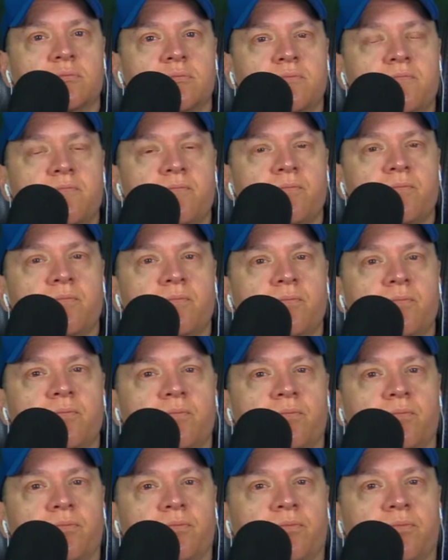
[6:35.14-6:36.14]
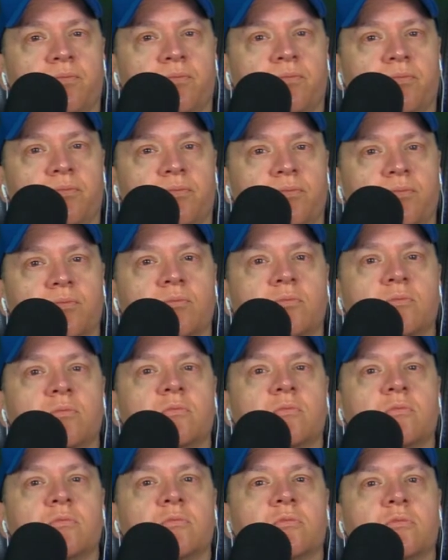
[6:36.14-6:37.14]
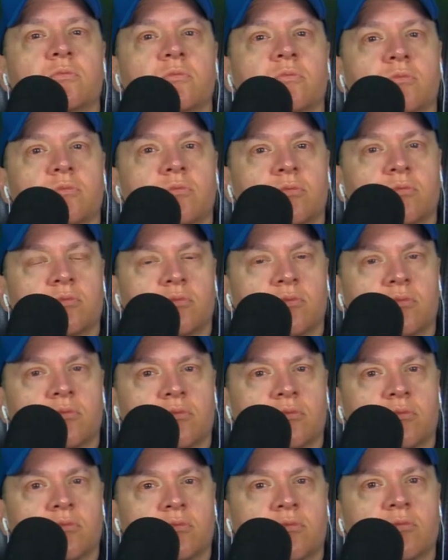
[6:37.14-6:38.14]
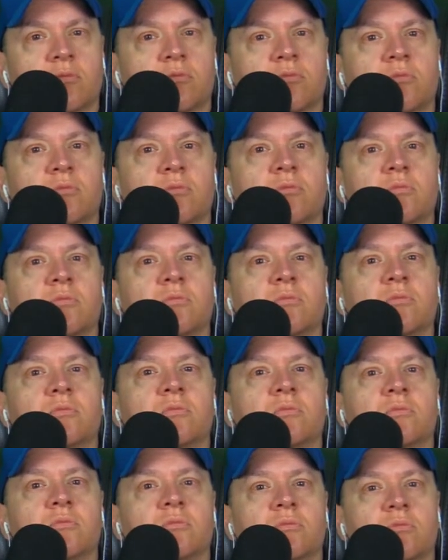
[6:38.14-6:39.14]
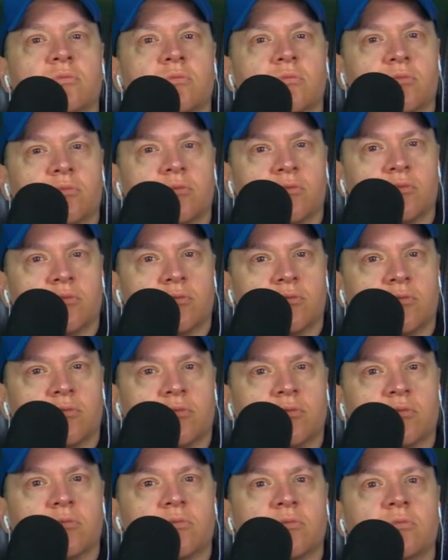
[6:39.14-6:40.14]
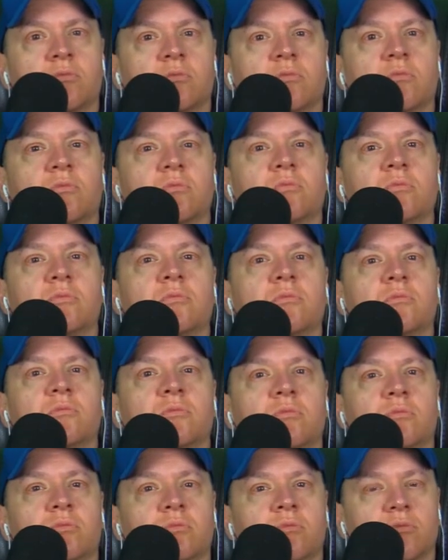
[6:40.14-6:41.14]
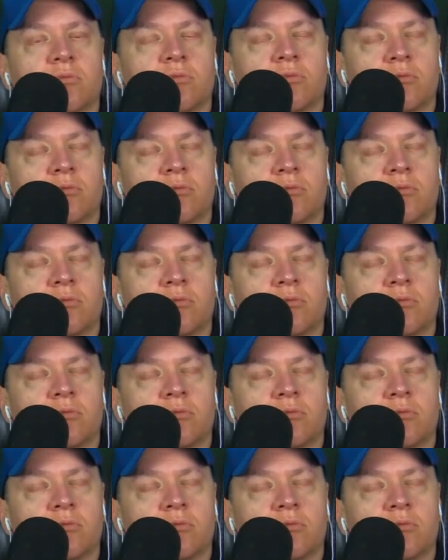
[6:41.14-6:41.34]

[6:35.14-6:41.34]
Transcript: [no speech]